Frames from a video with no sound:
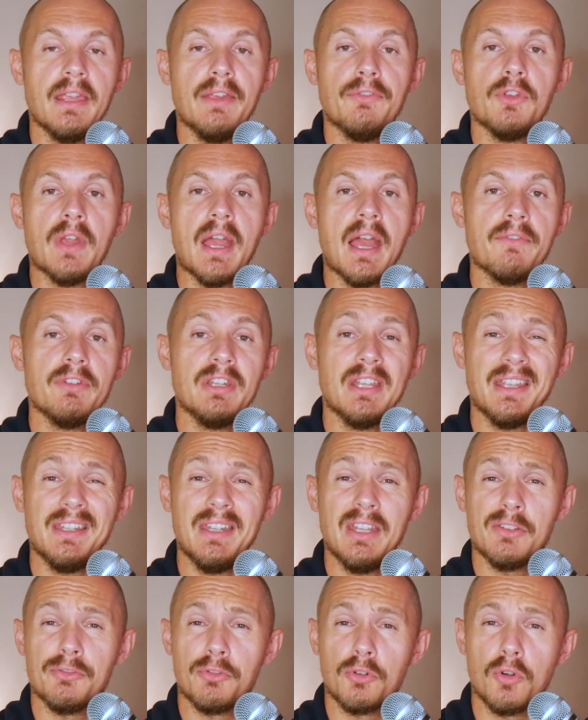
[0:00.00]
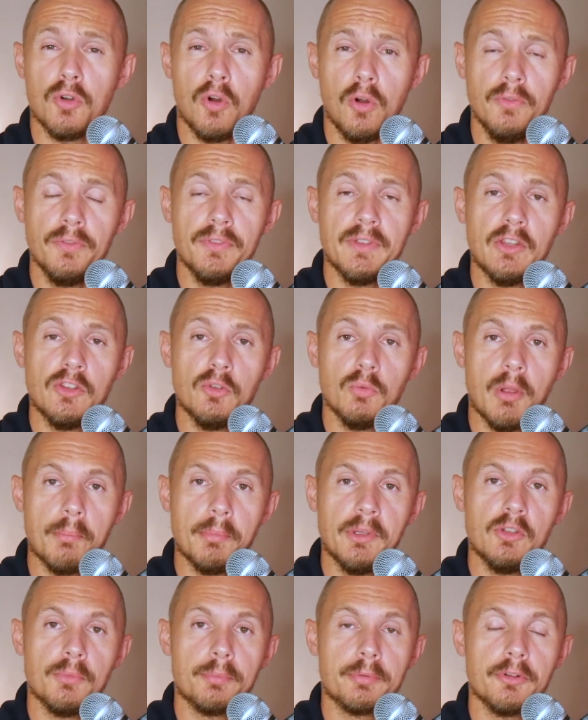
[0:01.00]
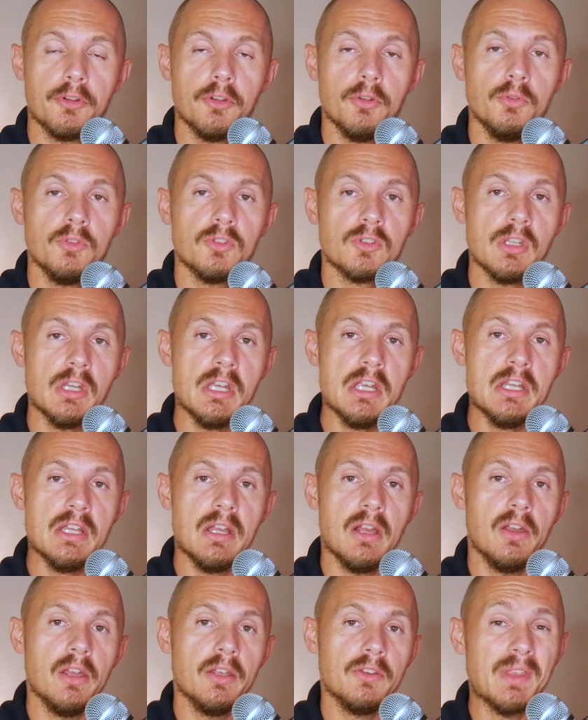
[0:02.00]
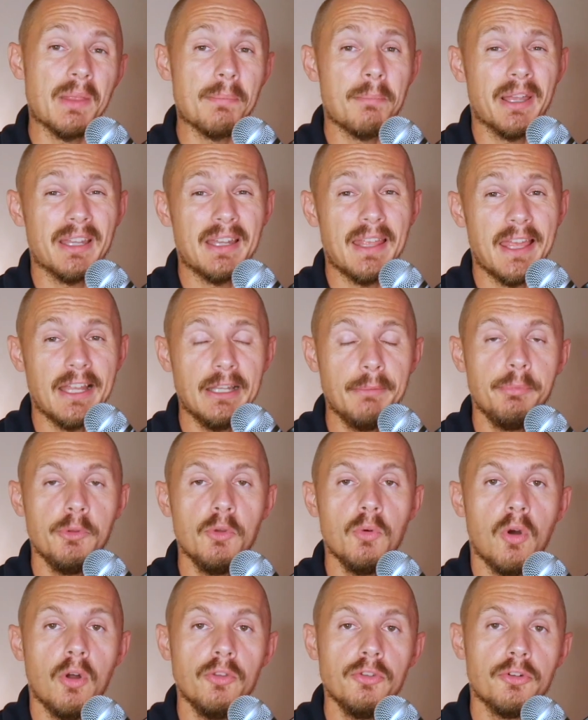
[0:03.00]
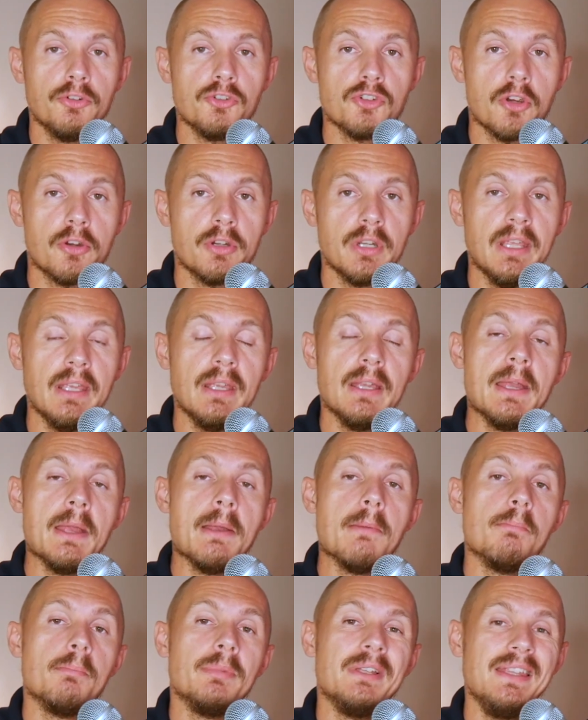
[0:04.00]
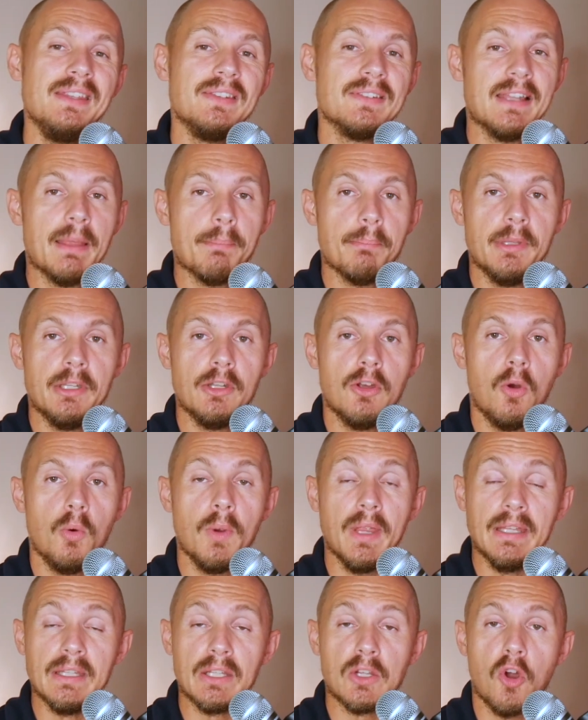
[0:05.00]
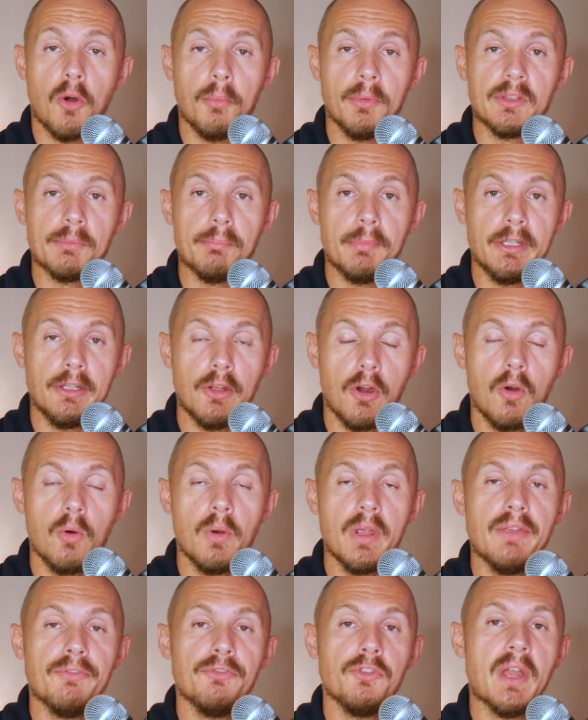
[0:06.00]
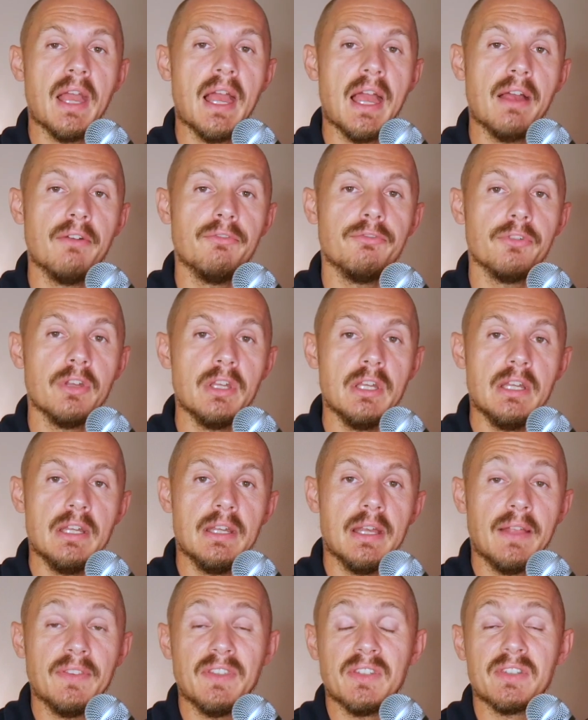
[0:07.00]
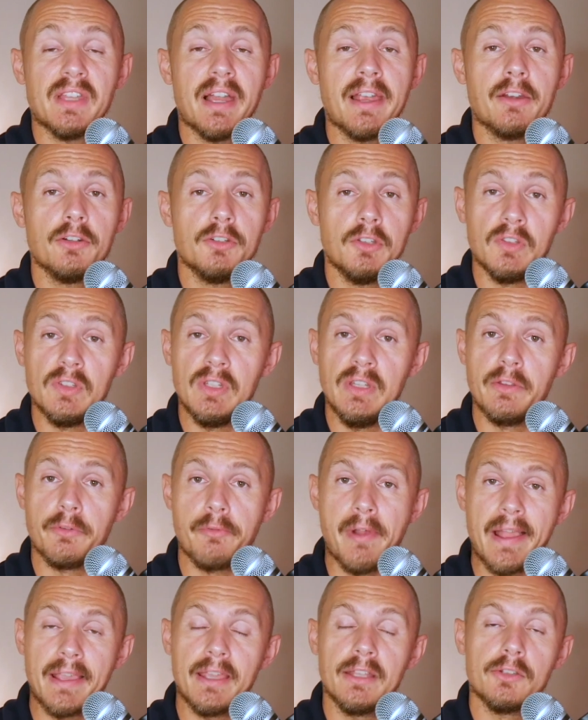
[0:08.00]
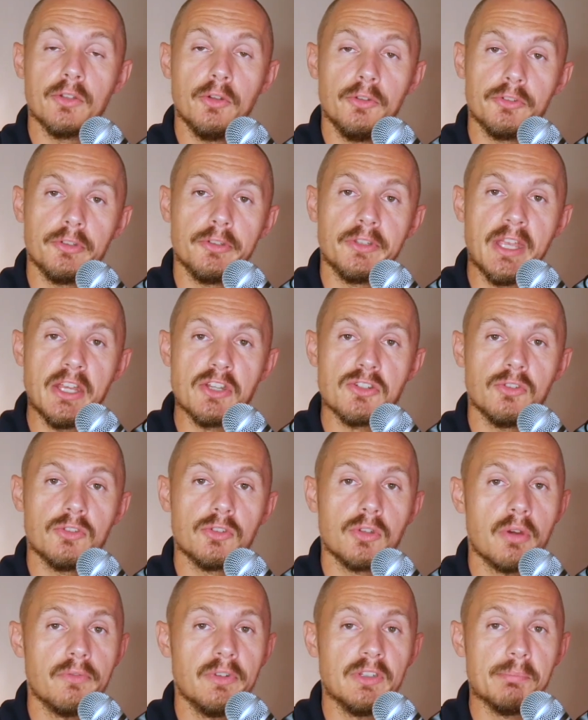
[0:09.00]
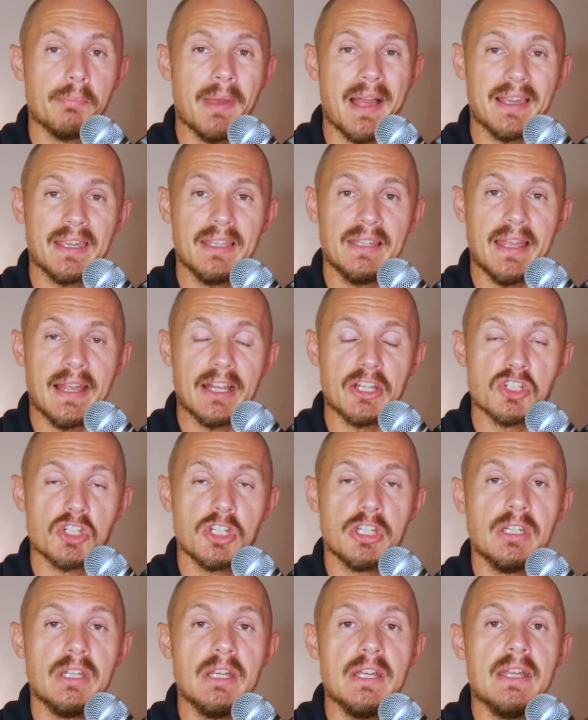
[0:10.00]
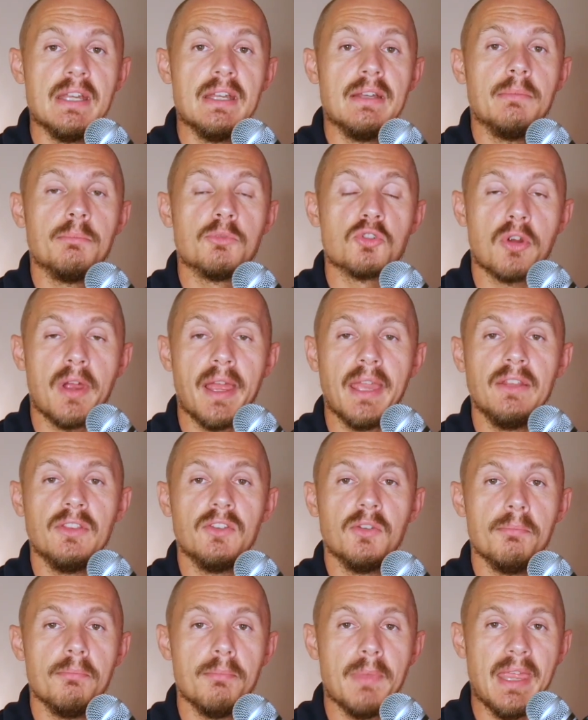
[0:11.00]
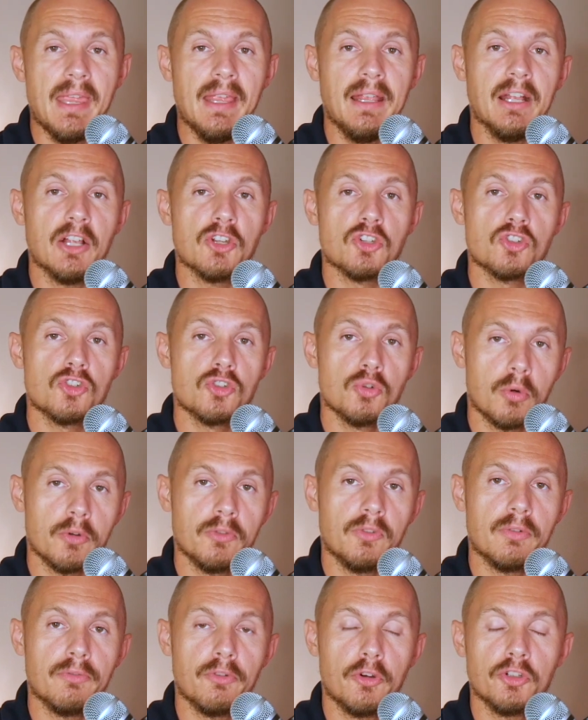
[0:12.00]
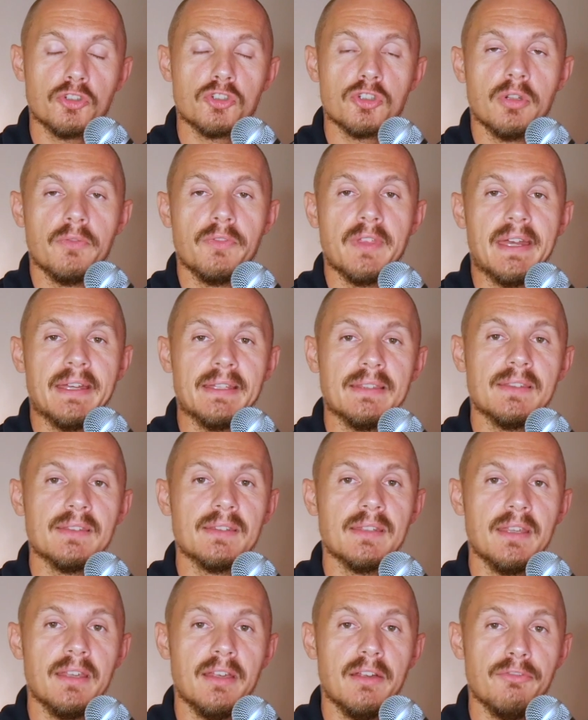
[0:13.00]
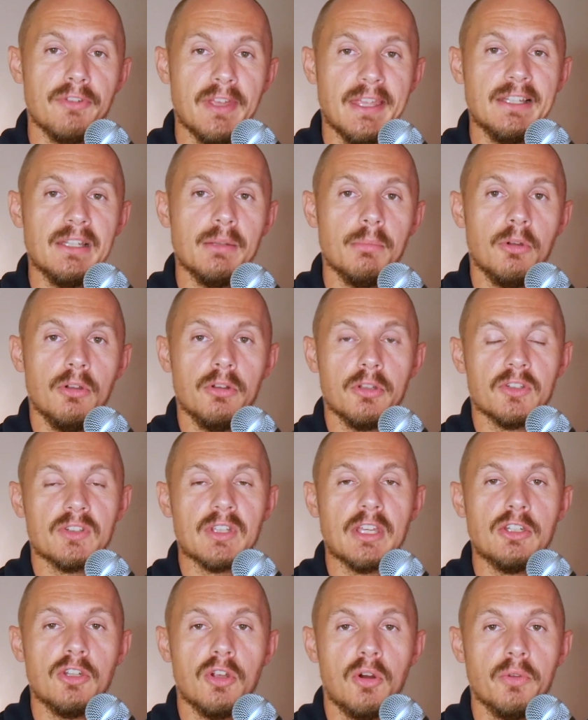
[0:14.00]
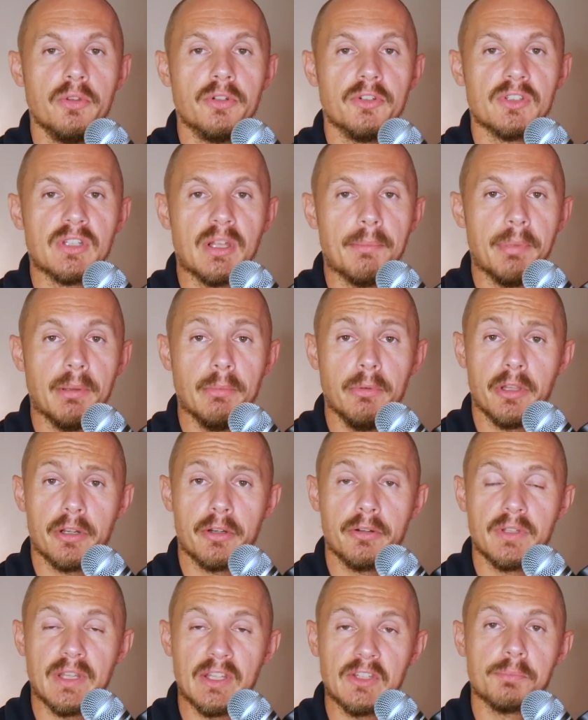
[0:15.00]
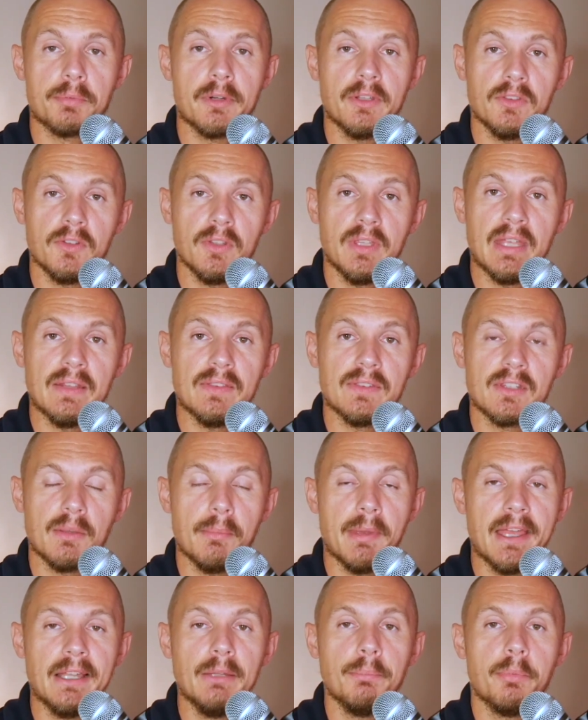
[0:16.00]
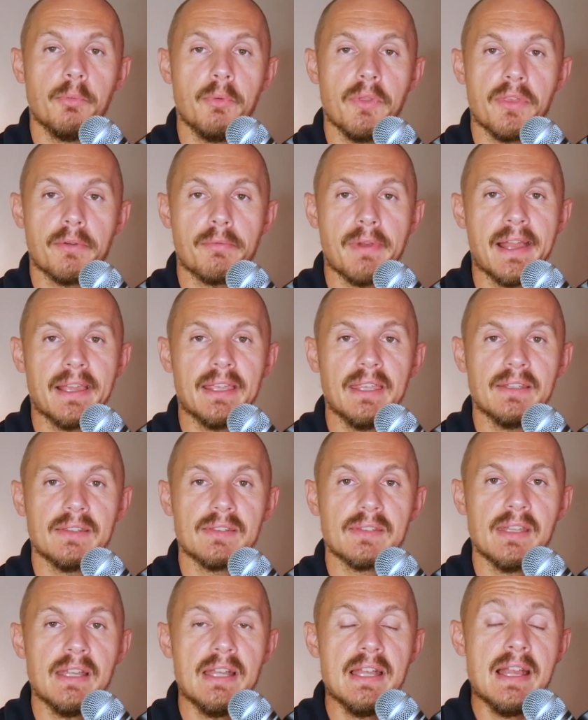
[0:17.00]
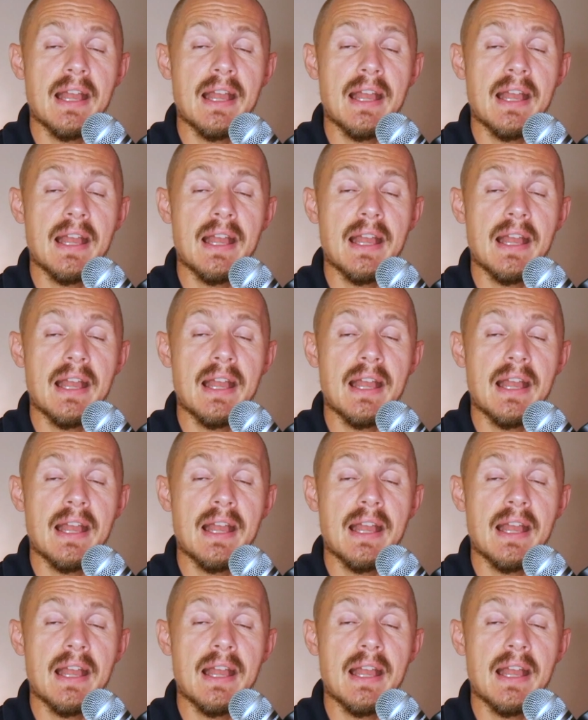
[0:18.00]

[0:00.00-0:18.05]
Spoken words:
If you have any ideas for content you want me to produce that might help you on your journey, please let me know in the comments below. If you have a desire to see the racket consultation service back in action, I'm trying to make a shorter version of that available, because I know there's some people that are desperate to get some help with the rackets.